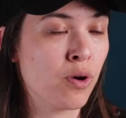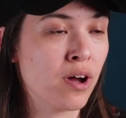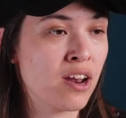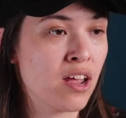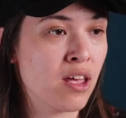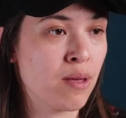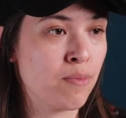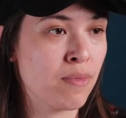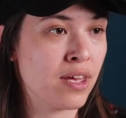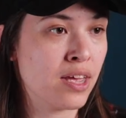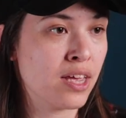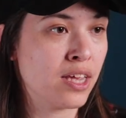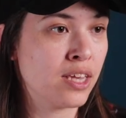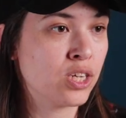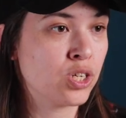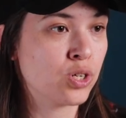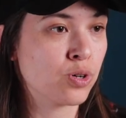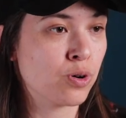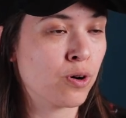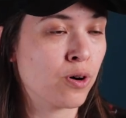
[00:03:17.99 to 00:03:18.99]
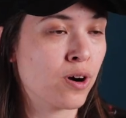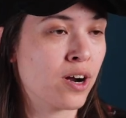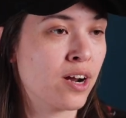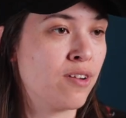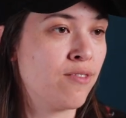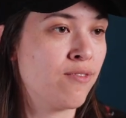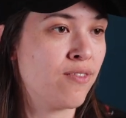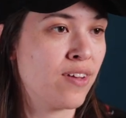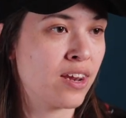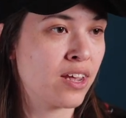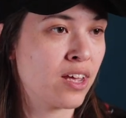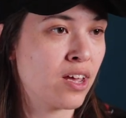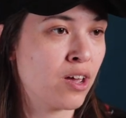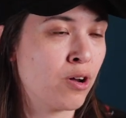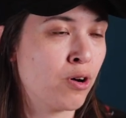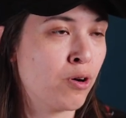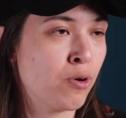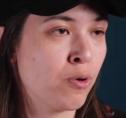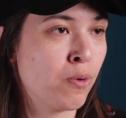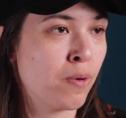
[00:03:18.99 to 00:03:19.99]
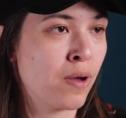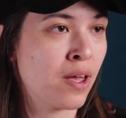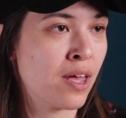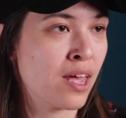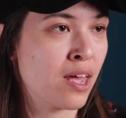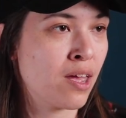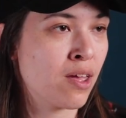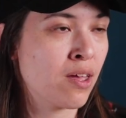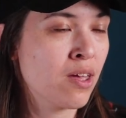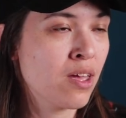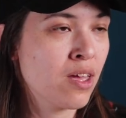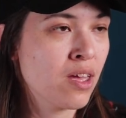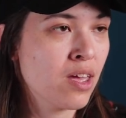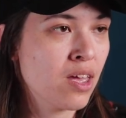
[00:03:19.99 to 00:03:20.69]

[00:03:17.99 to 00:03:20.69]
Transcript: one image or in a video, it